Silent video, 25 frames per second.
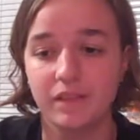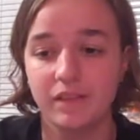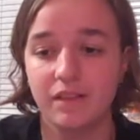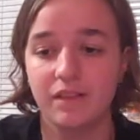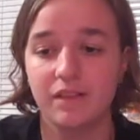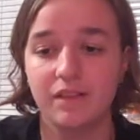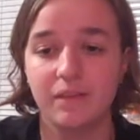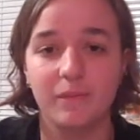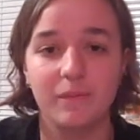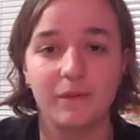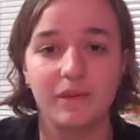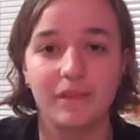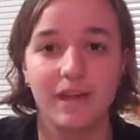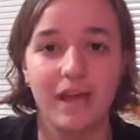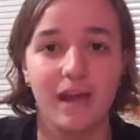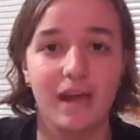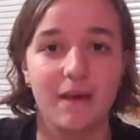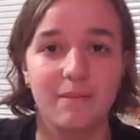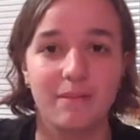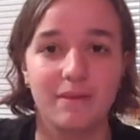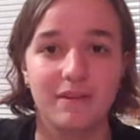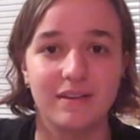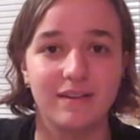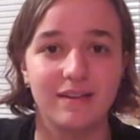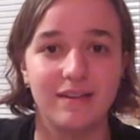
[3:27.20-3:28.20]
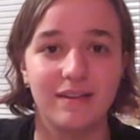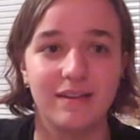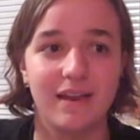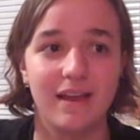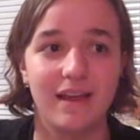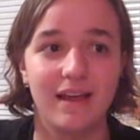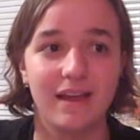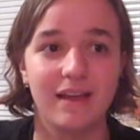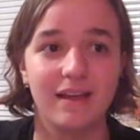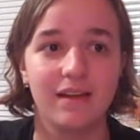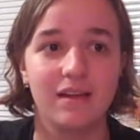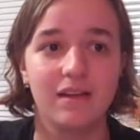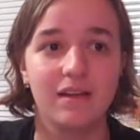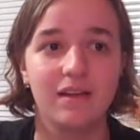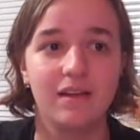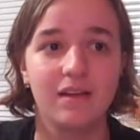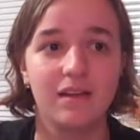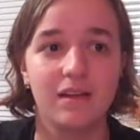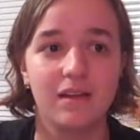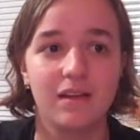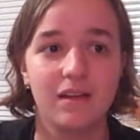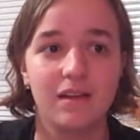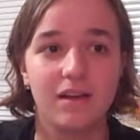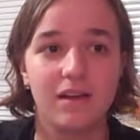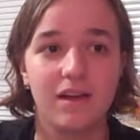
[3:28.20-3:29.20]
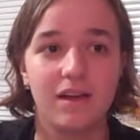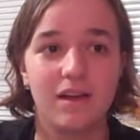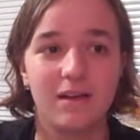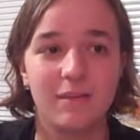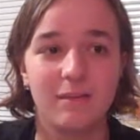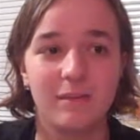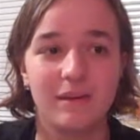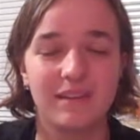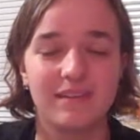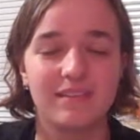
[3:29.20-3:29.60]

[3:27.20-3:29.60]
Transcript: Nothing really happened today, um,